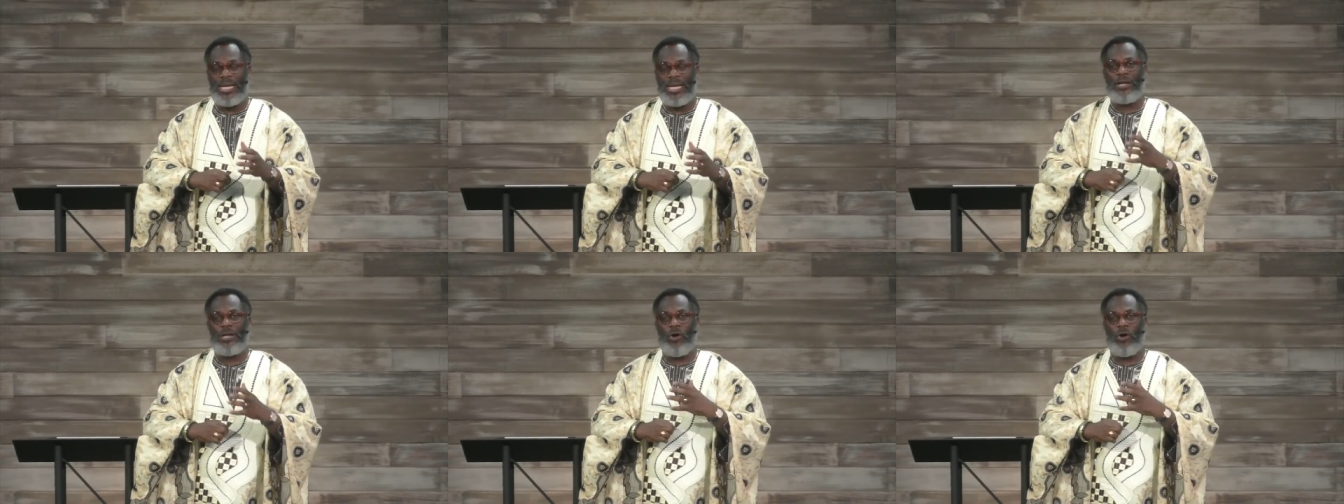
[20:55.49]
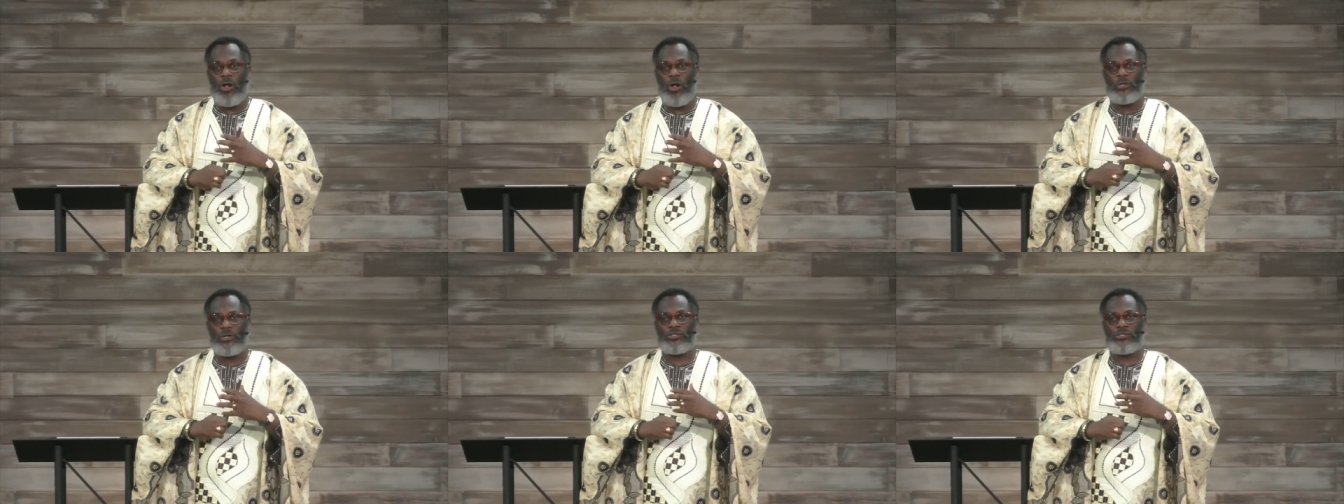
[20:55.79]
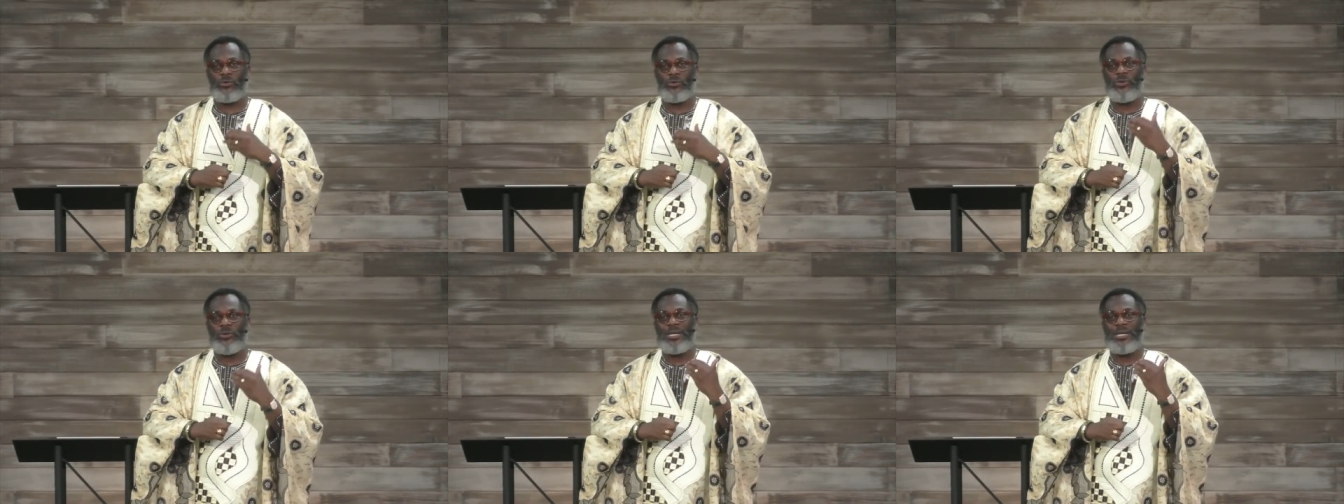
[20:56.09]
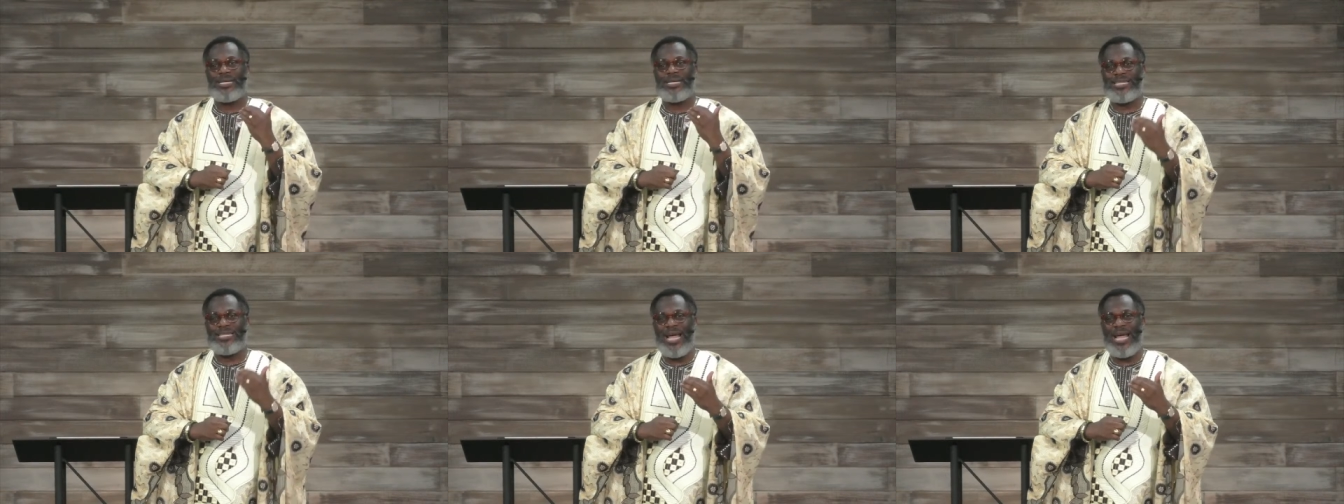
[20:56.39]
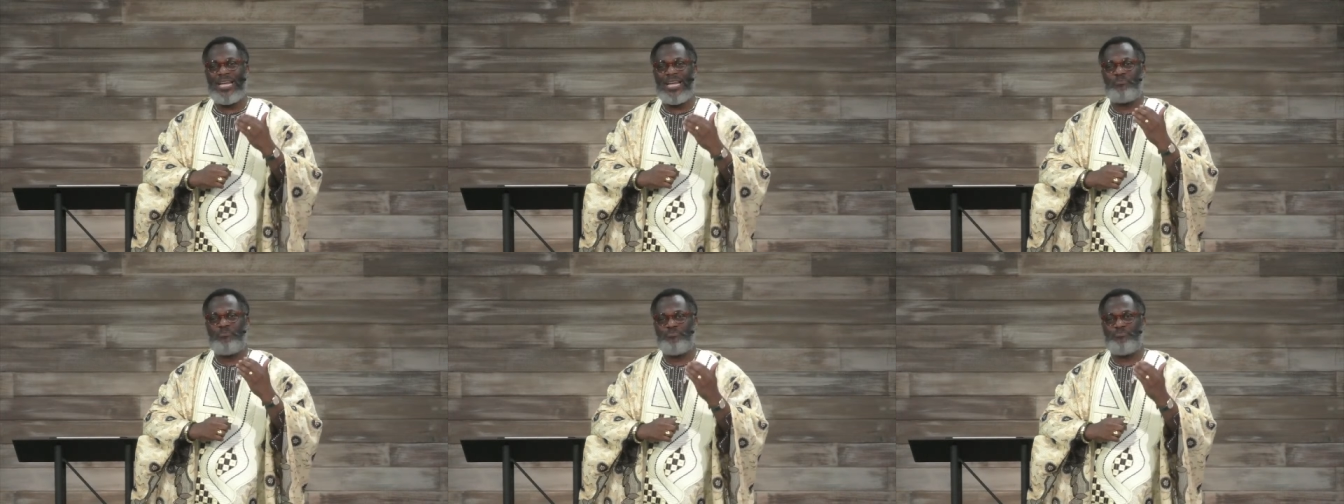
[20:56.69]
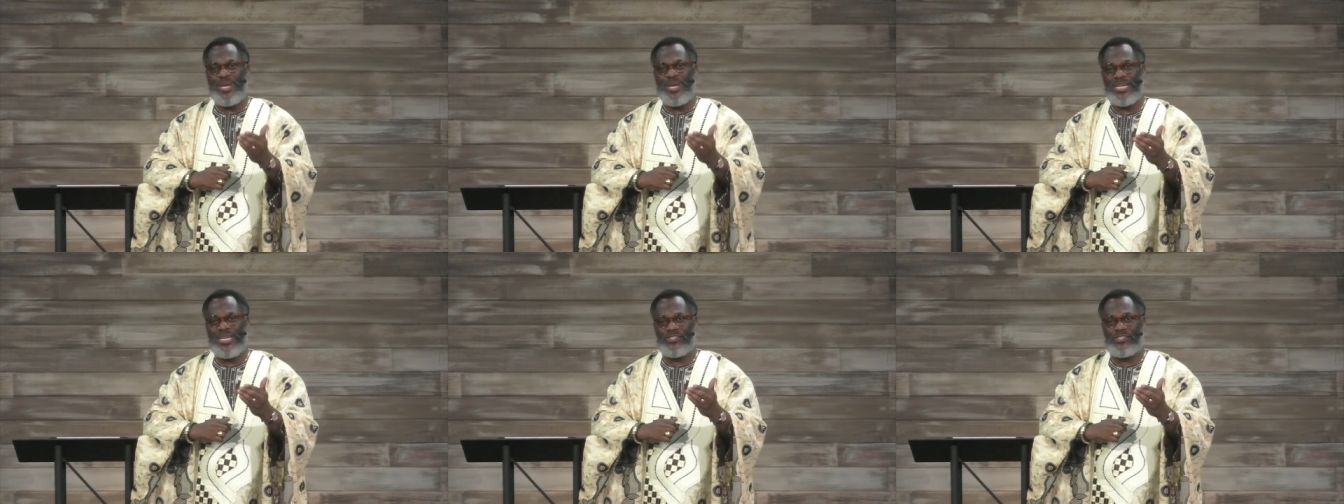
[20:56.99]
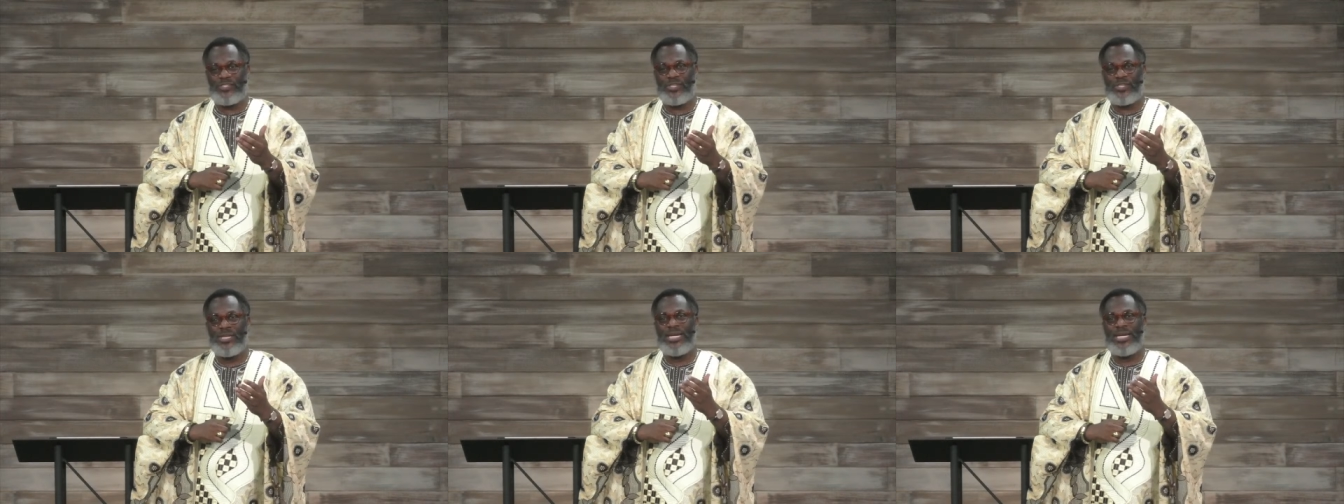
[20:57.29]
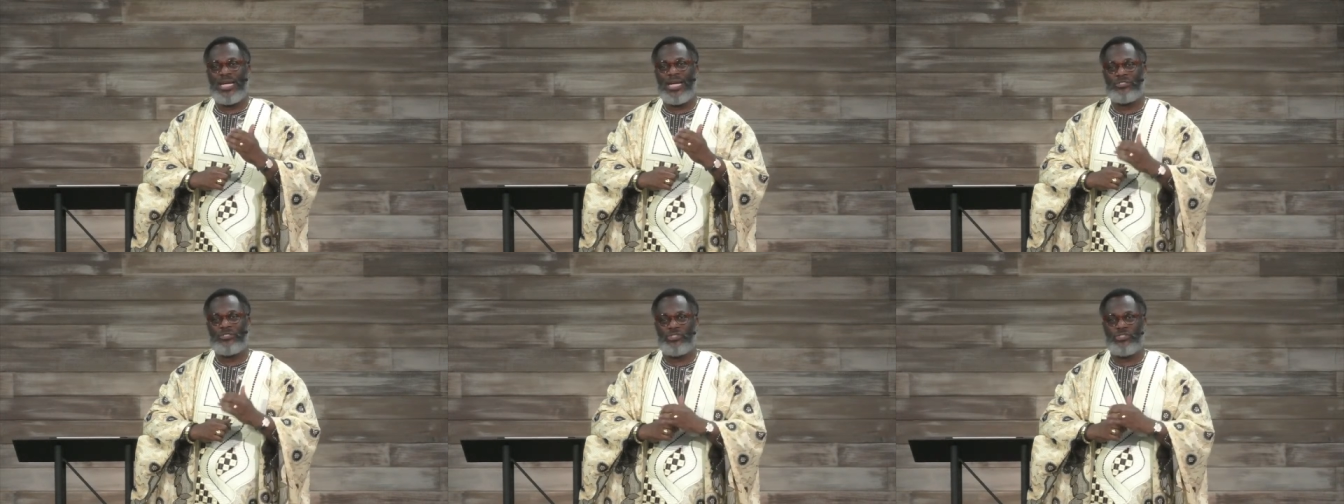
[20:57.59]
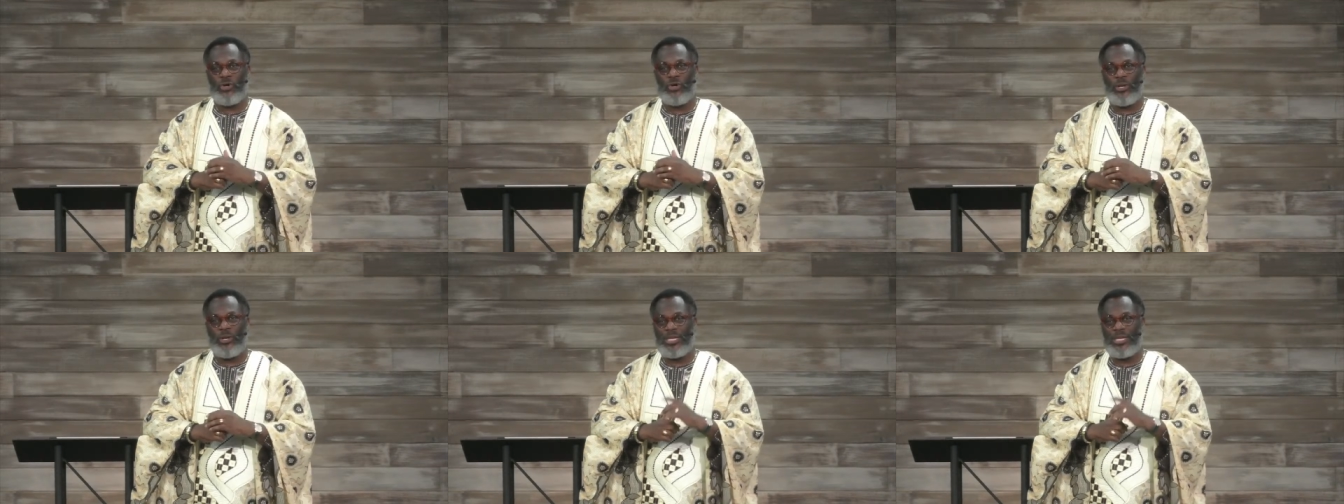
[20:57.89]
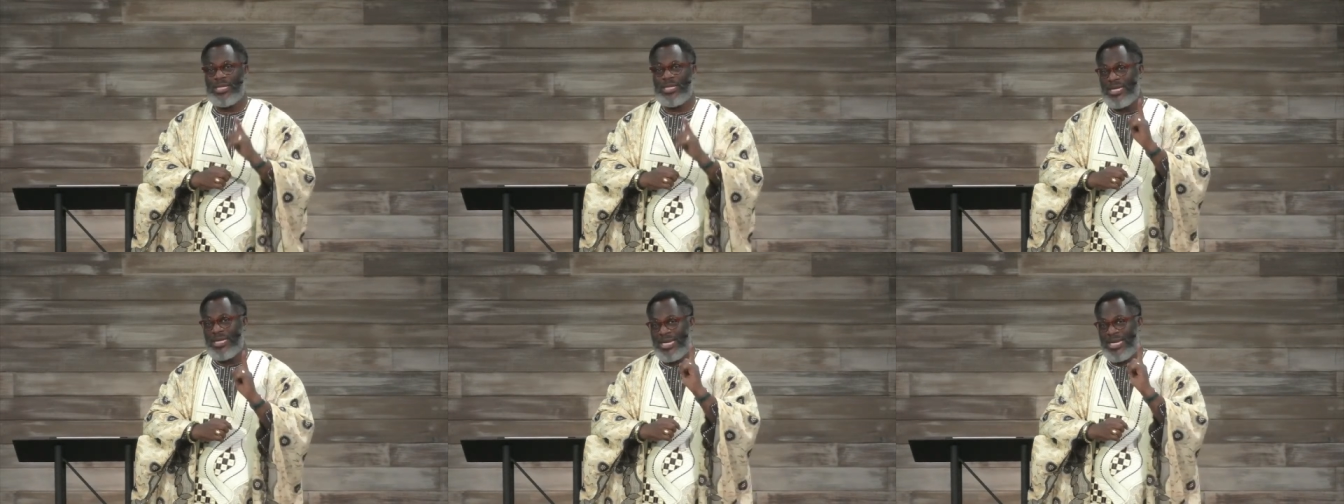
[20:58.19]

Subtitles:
and also gain peace and joy